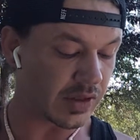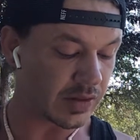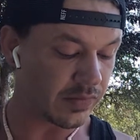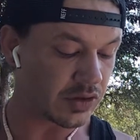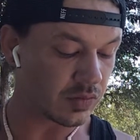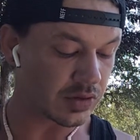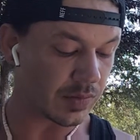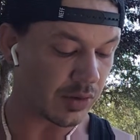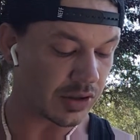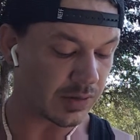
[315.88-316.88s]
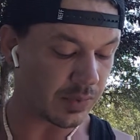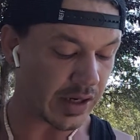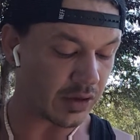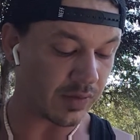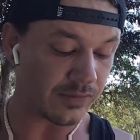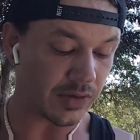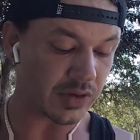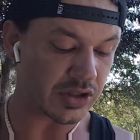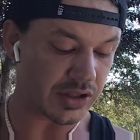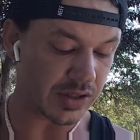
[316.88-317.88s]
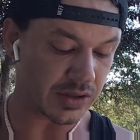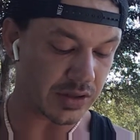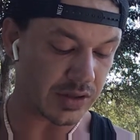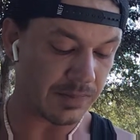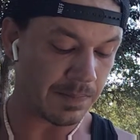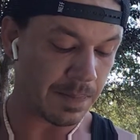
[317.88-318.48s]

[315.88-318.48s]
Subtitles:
individuals upon your planet who feel these changes.